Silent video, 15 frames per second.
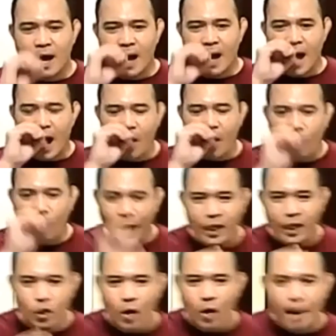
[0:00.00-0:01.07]
when you
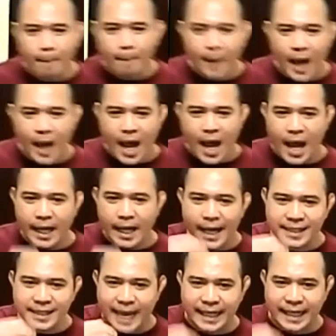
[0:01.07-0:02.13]
apply a
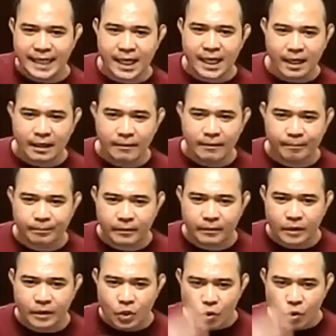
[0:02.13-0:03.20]
technique,
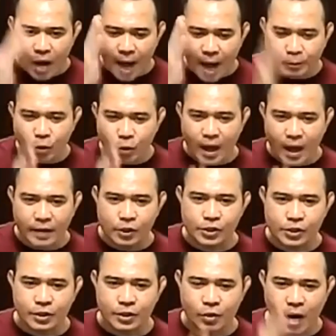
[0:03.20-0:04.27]
you have
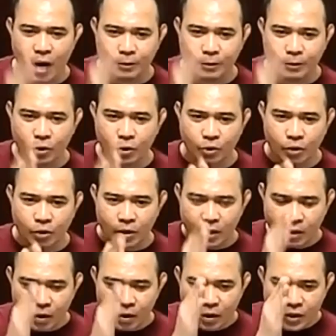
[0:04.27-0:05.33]
to
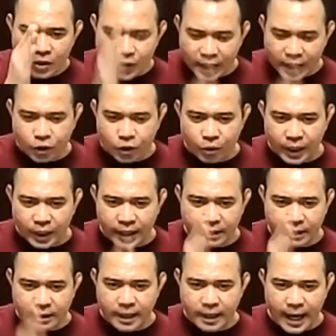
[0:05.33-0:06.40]
see to it
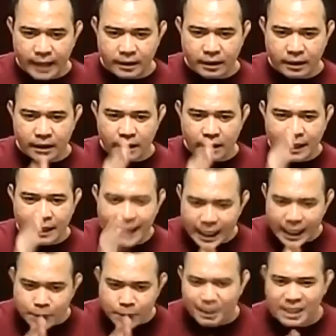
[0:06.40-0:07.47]
that less
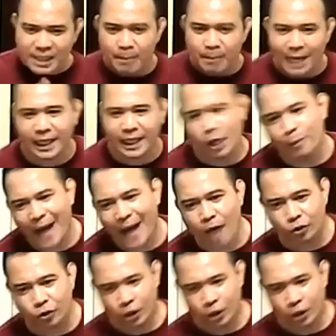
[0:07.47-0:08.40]
possibility of counter.